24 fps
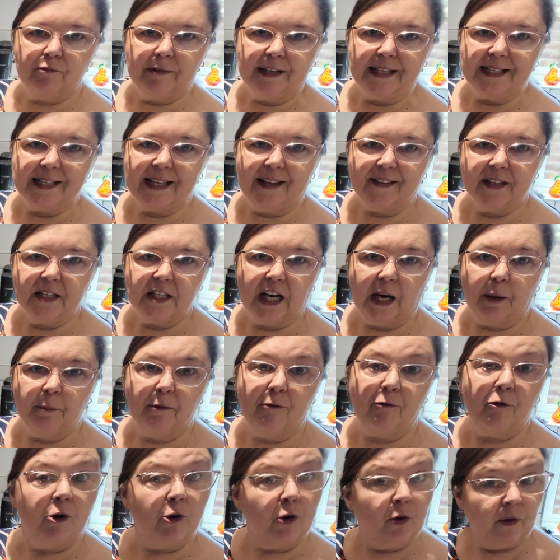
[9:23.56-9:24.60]
reset the timer
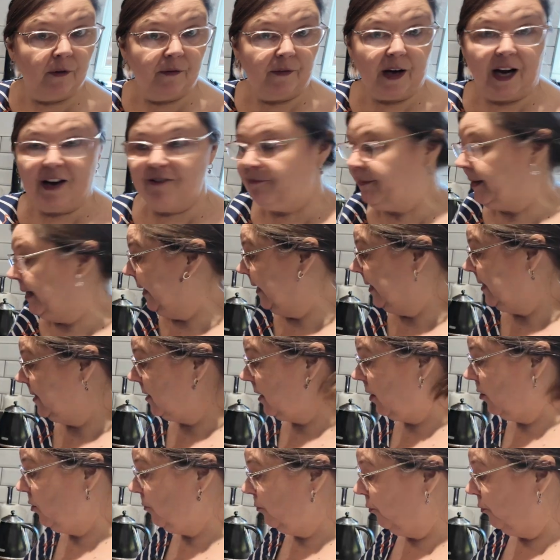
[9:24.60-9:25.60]
for another 5 minutes. So the